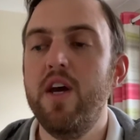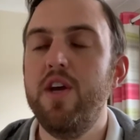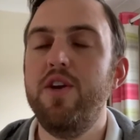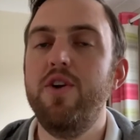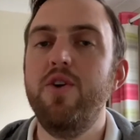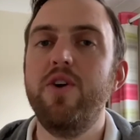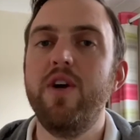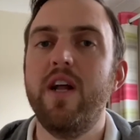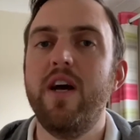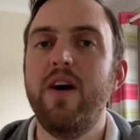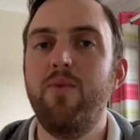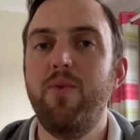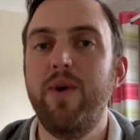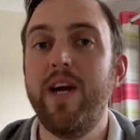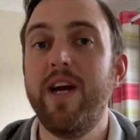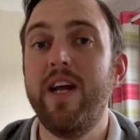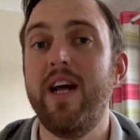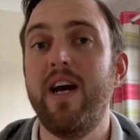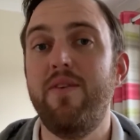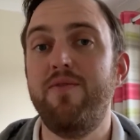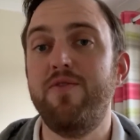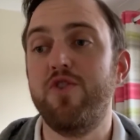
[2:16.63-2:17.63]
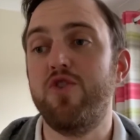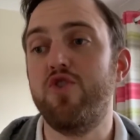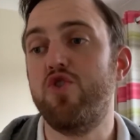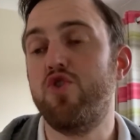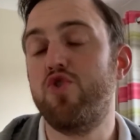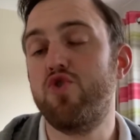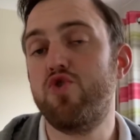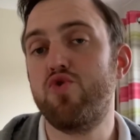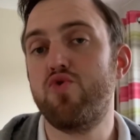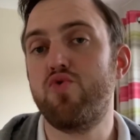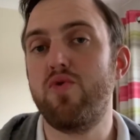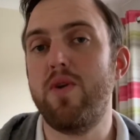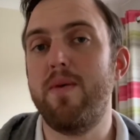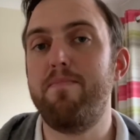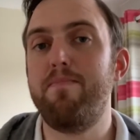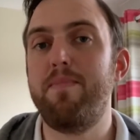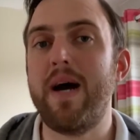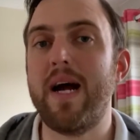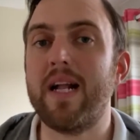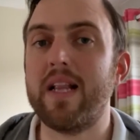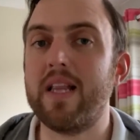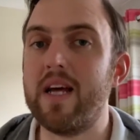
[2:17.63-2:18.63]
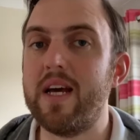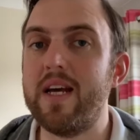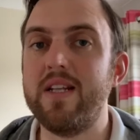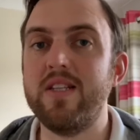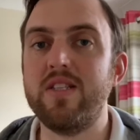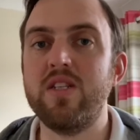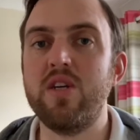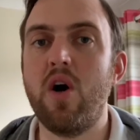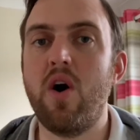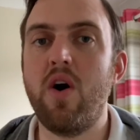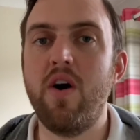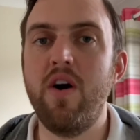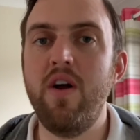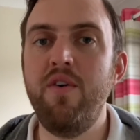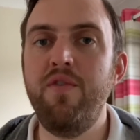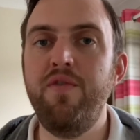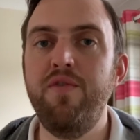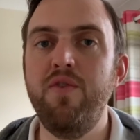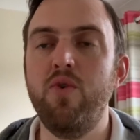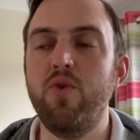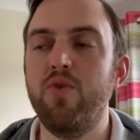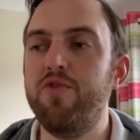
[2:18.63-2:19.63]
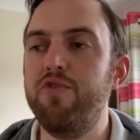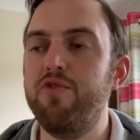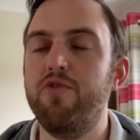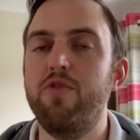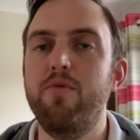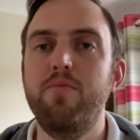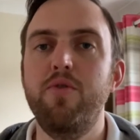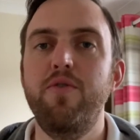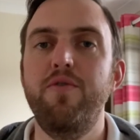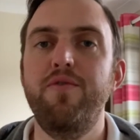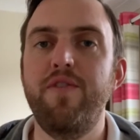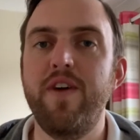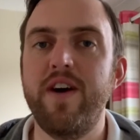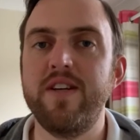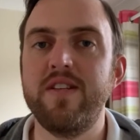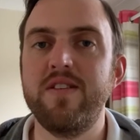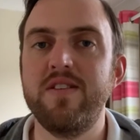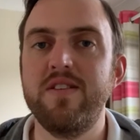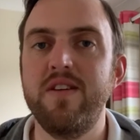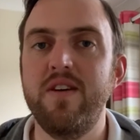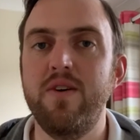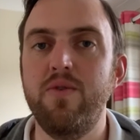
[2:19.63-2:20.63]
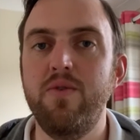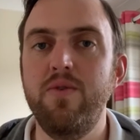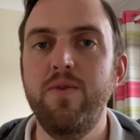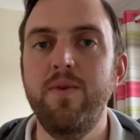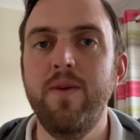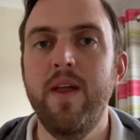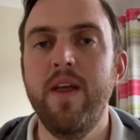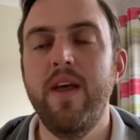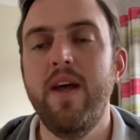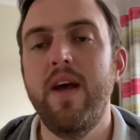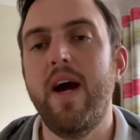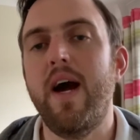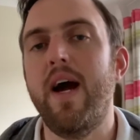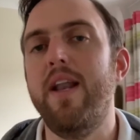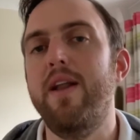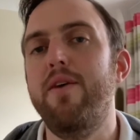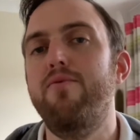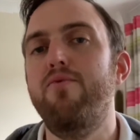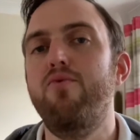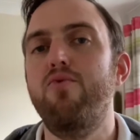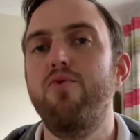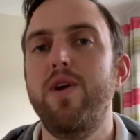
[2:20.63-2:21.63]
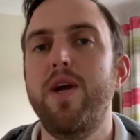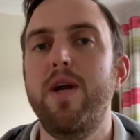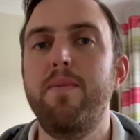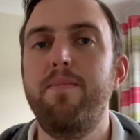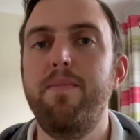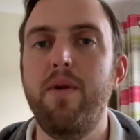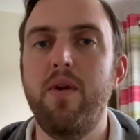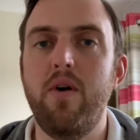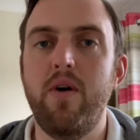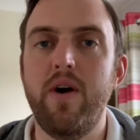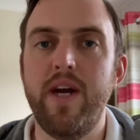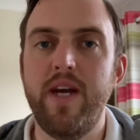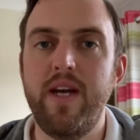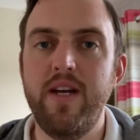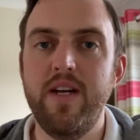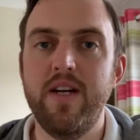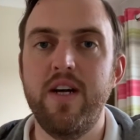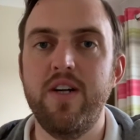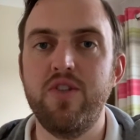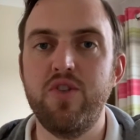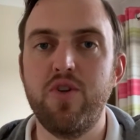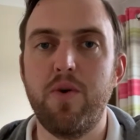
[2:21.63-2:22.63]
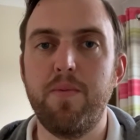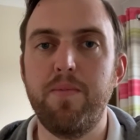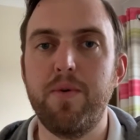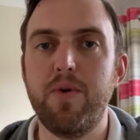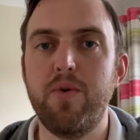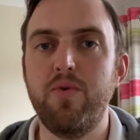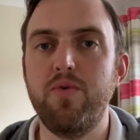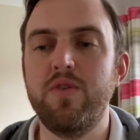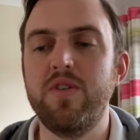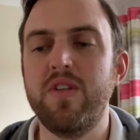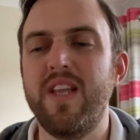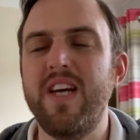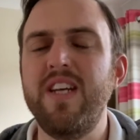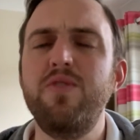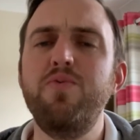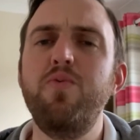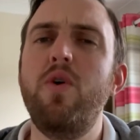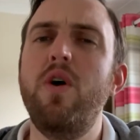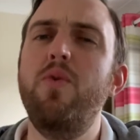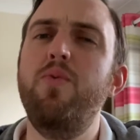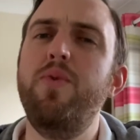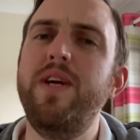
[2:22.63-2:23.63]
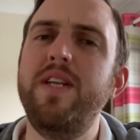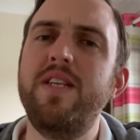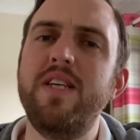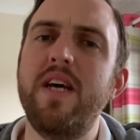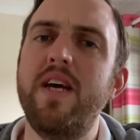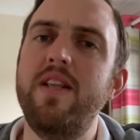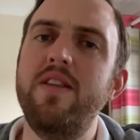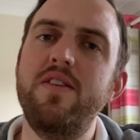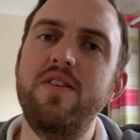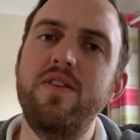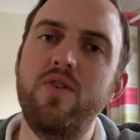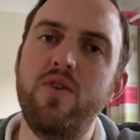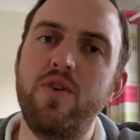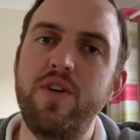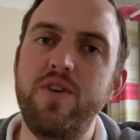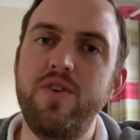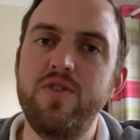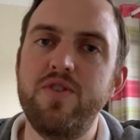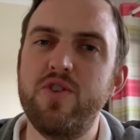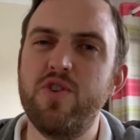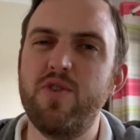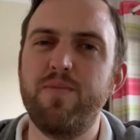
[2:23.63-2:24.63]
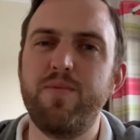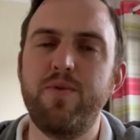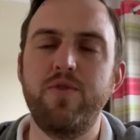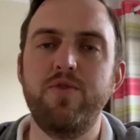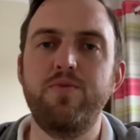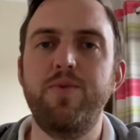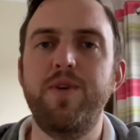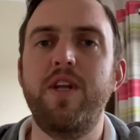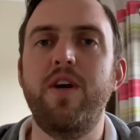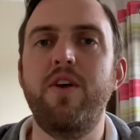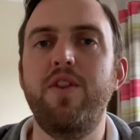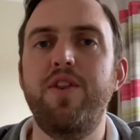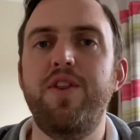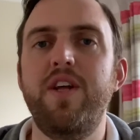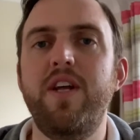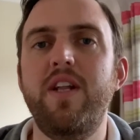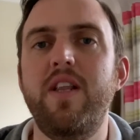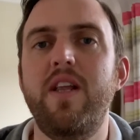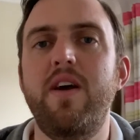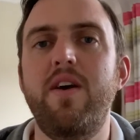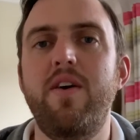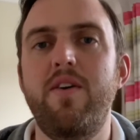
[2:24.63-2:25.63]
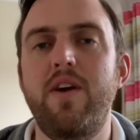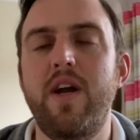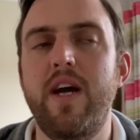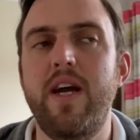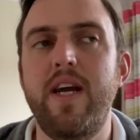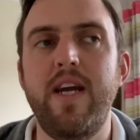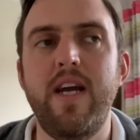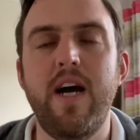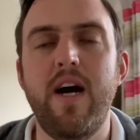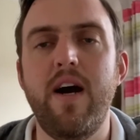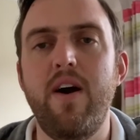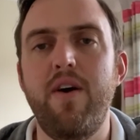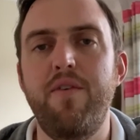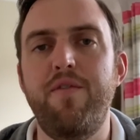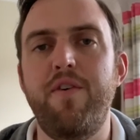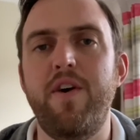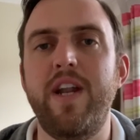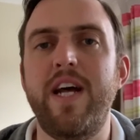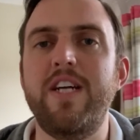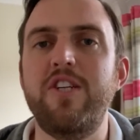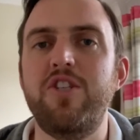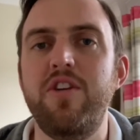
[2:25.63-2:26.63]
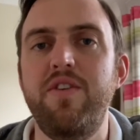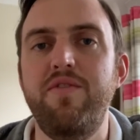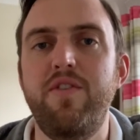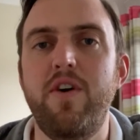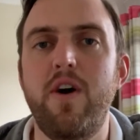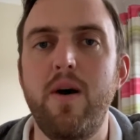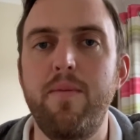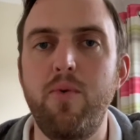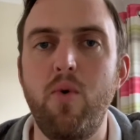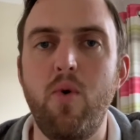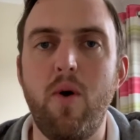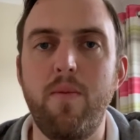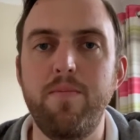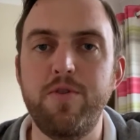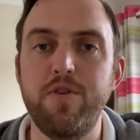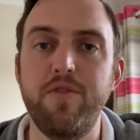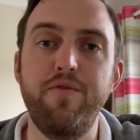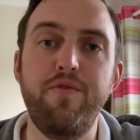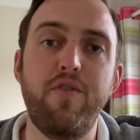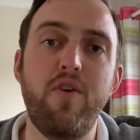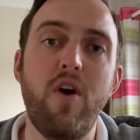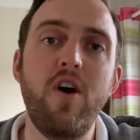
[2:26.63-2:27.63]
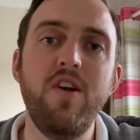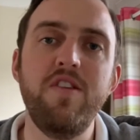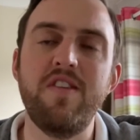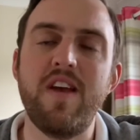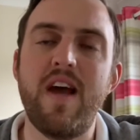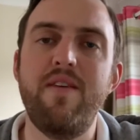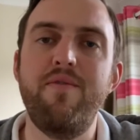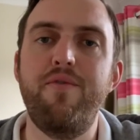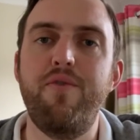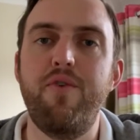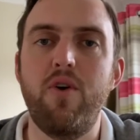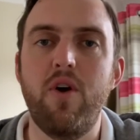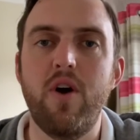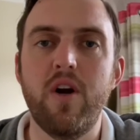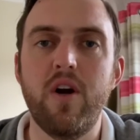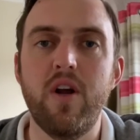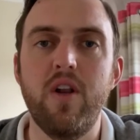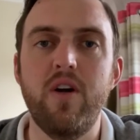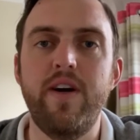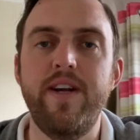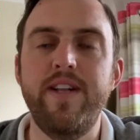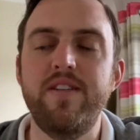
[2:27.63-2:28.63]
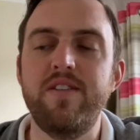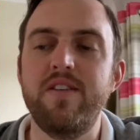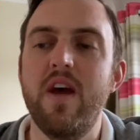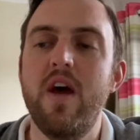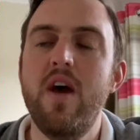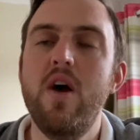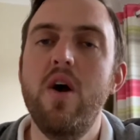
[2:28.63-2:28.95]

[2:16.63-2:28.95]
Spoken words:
We're going to have to strip back that entire floor to remove that seal and then reapply a topical. So that's why we tend to not use topicals. We don't think they're a financially viable option for us and for our clients.